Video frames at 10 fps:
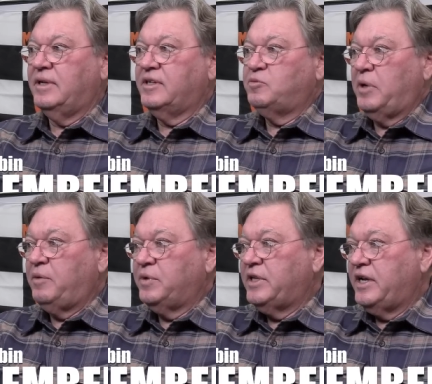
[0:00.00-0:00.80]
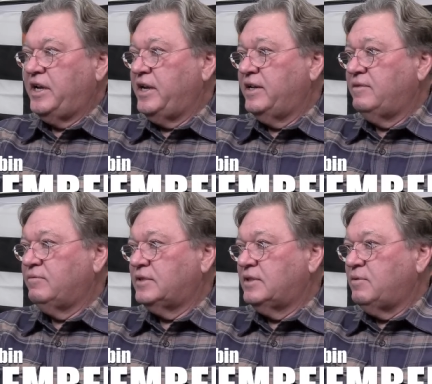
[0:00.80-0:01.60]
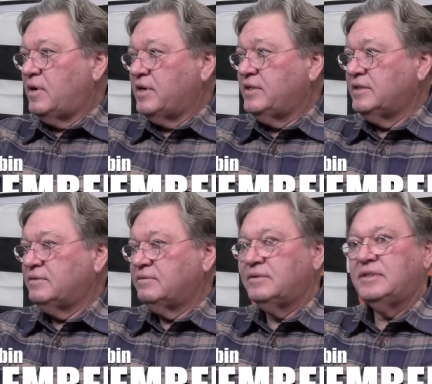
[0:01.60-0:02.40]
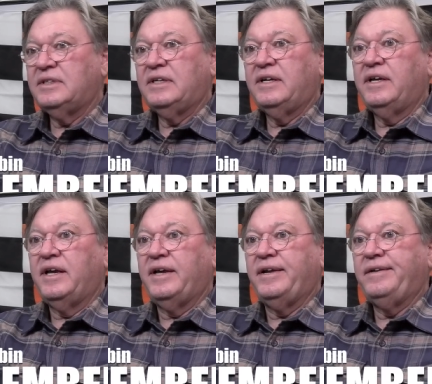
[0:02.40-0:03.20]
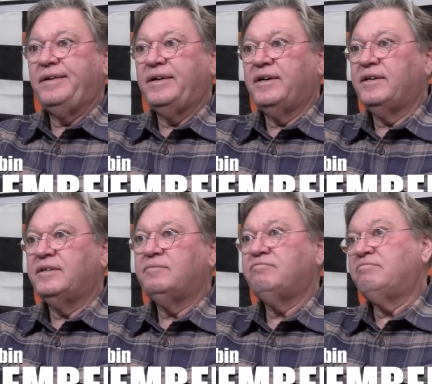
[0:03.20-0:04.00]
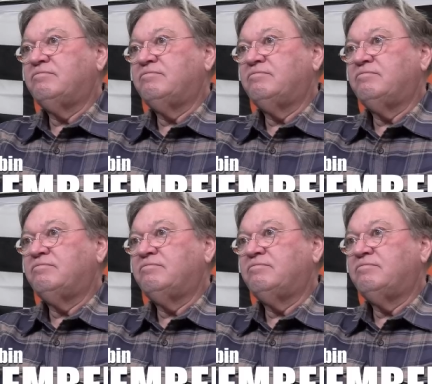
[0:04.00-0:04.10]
they explained what they needed and what they wanted, I'll